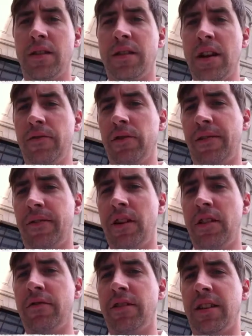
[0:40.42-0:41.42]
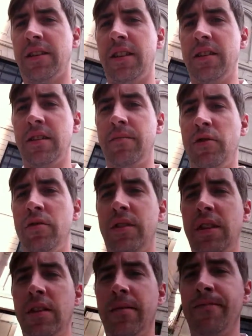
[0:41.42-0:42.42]
several different entrances into the
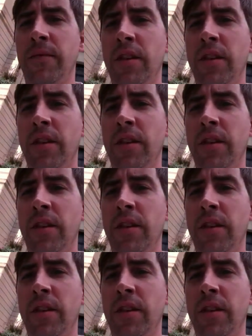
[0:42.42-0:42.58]
museum,